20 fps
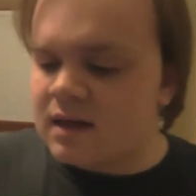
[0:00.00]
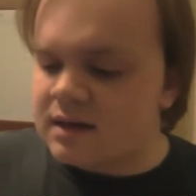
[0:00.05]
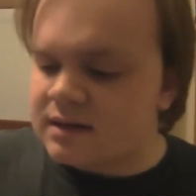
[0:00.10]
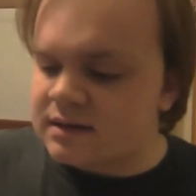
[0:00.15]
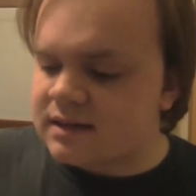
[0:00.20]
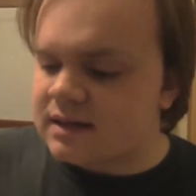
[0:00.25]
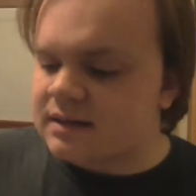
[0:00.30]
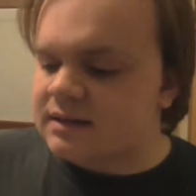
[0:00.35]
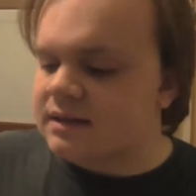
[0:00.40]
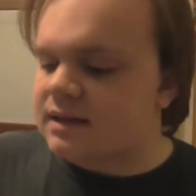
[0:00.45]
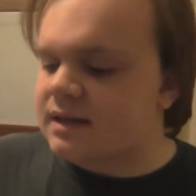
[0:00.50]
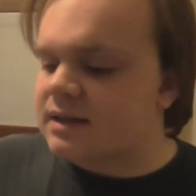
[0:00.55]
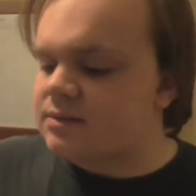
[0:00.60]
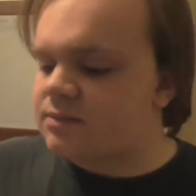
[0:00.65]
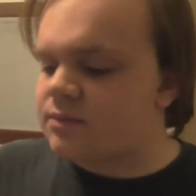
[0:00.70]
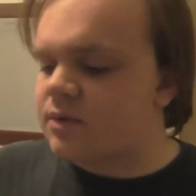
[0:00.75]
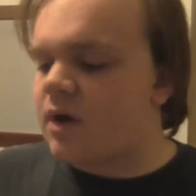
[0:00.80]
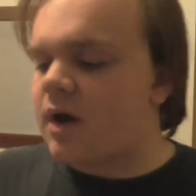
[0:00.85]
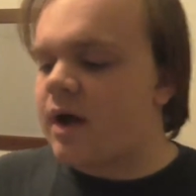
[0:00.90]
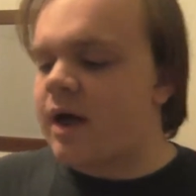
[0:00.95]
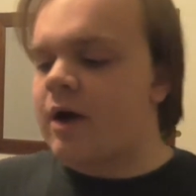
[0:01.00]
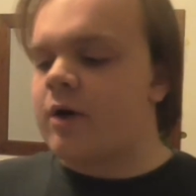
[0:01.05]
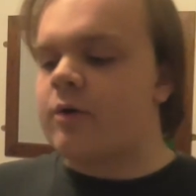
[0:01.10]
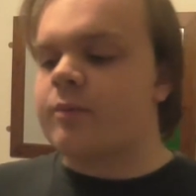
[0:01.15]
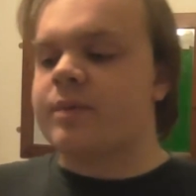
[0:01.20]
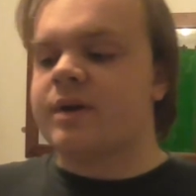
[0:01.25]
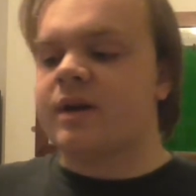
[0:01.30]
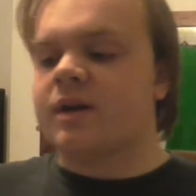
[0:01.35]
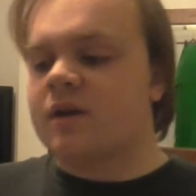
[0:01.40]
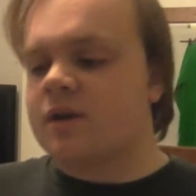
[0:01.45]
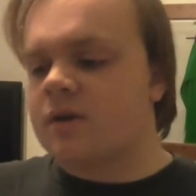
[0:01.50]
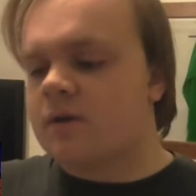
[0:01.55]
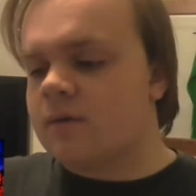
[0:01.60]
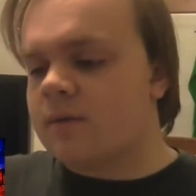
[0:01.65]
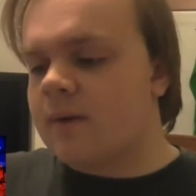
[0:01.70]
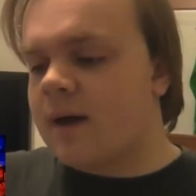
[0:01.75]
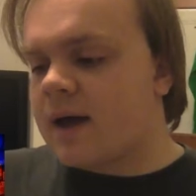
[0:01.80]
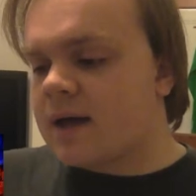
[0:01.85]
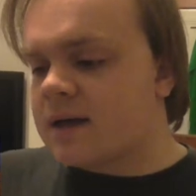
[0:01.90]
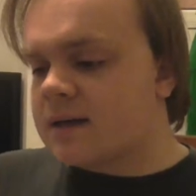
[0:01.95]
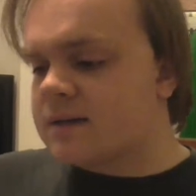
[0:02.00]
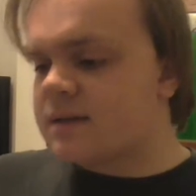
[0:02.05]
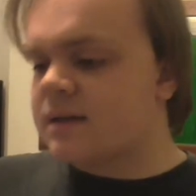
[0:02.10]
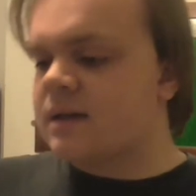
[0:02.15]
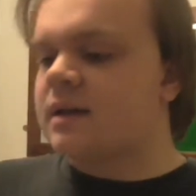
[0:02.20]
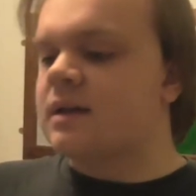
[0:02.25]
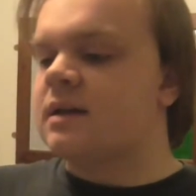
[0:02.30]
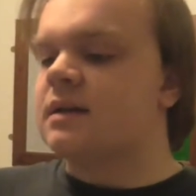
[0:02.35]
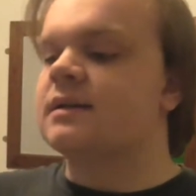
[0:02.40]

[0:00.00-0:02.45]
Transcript: Saturdays we've got L P Q X.